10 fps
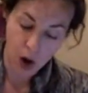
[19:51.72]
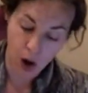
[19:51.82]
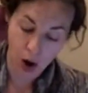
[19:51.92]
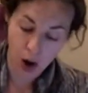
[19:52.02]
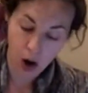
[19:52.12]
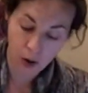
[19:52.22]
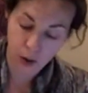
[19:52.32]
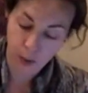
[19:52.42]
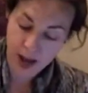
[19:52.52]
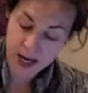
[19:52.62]
all
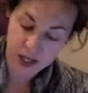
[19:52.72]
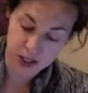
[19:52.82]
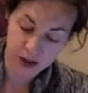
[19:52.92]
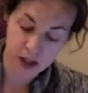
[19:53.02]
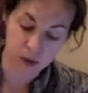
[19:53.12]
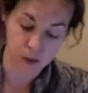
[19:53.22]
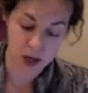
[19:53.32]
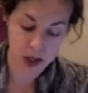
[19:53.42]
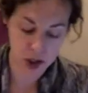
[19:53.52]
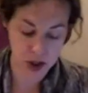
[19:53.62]
the way until it
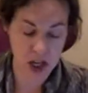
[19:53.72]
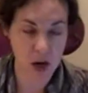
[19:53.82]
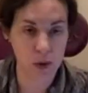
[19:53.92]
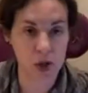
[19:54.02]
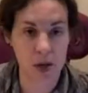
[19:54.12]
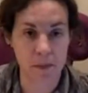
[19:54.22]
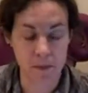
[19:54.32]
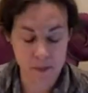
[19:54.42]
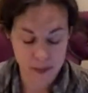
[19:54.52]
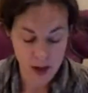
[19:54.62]
reached the ocean.
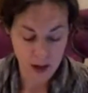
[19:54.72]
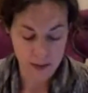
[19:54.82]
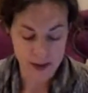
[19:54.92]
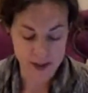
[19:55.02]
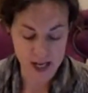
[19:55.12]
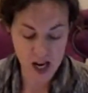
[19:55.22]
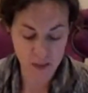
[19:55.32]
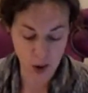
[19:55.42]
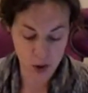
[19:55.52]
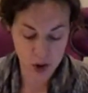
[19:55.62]
The
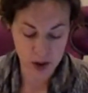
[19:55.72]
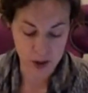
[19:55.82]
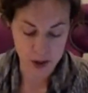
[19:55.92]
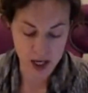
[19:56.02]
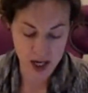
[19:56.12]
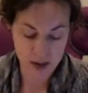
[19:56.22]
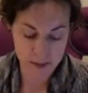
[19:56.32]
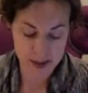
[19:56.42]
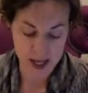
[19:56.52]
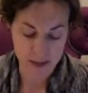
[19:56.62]
same ocean that
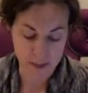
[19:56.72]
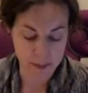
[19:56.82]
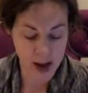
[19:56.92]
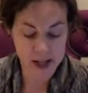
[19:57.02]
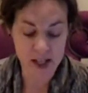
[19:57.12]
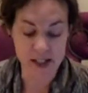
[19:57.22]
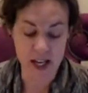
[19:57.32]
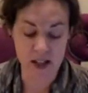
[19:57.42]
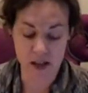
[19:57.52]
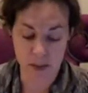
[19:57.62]
James had begged his
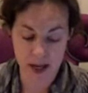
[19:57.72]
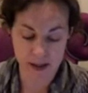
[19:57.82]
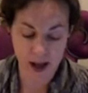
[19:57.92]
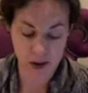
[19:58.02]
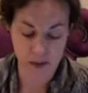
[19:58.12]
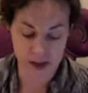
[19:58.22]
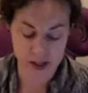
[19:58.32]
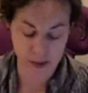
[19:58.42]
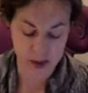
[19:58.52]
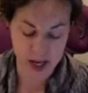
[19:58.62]
aunts to be allowed to
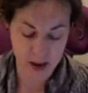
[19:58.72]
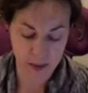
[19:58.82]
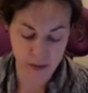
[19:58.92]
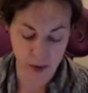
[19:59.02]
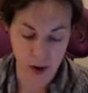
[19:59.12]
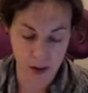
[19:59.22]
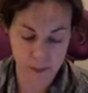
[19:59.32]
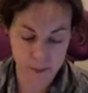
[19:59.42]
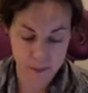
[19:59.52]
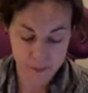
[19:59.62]
visit the day before.
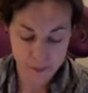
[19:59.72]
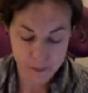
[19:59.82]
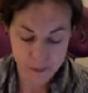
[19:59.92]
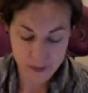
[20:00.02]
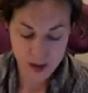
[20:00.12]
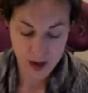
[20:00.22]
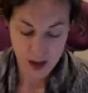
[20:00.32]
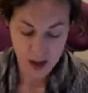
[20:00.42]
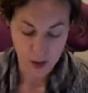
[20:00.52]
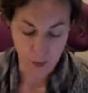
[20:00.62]

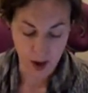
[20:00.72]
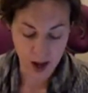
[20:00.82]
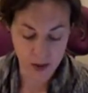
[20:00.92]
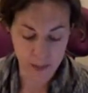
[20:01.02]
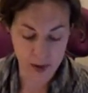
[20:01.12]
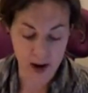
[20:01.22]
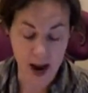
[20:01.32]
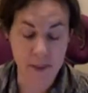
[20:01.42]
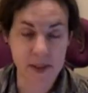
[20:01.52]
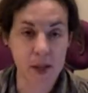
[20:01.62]
Well,
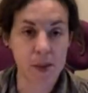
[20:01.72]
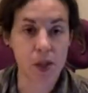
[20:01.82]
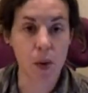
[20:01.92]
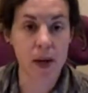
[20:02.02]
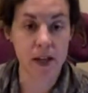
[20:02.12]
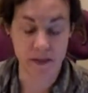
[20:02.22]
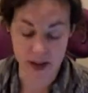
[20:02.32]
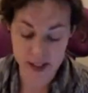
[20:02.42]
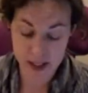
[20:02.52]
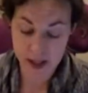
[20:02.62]
perhaps he was going to
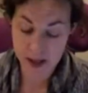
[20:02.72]
visit it